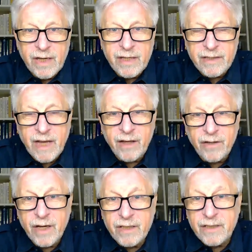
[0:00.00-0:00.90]
and
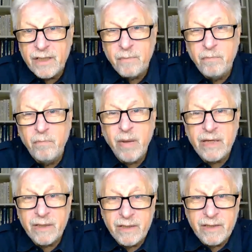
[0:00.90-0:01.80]
allocated
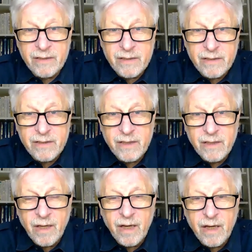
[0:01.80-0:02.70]
billions
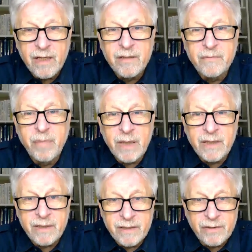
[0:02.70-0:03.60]
and
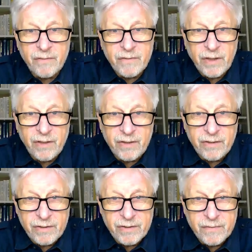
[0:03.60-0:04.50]
billions of
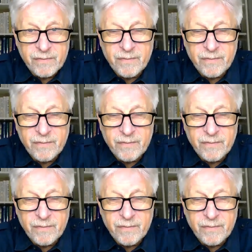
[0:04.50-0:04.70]
dollars